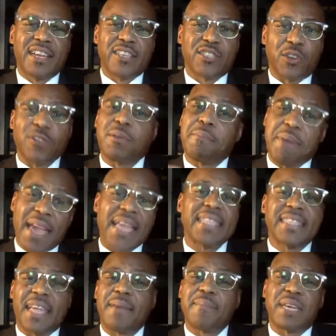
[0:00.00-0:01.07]
So the
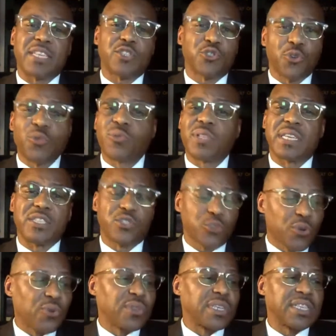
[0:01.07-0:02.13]
pandemic truly,
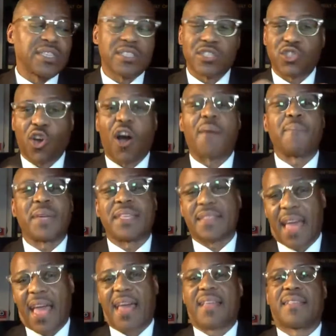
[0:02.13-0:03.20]
truly taught me
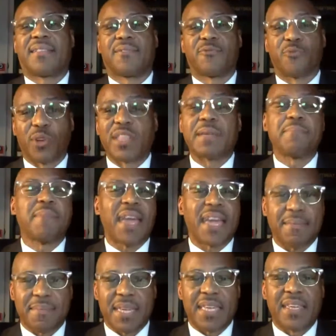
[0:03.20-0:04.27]
that, really
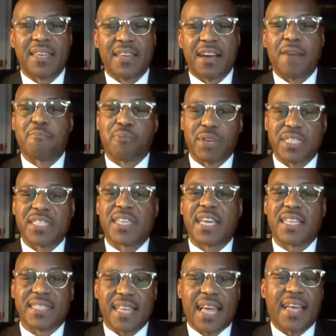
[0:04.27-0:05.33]
made me
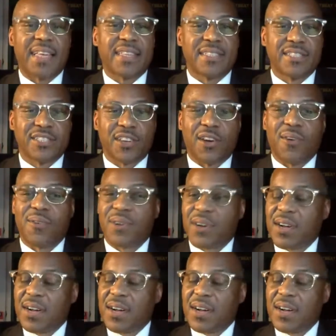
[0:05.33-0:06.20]
appreciate that. So